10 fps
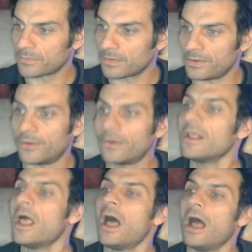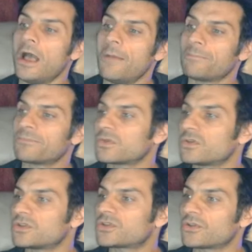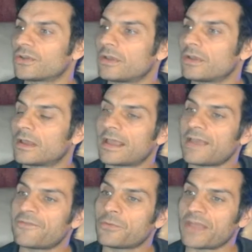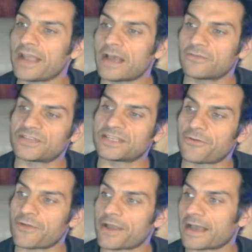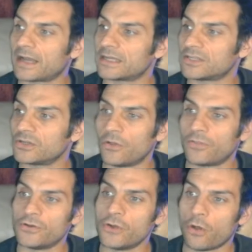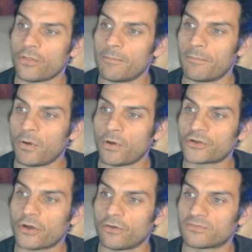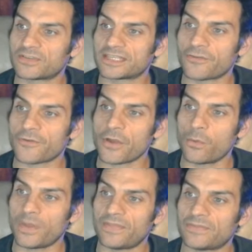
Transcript: No. If you think of Syria, guys, you know, the northern border of Syria with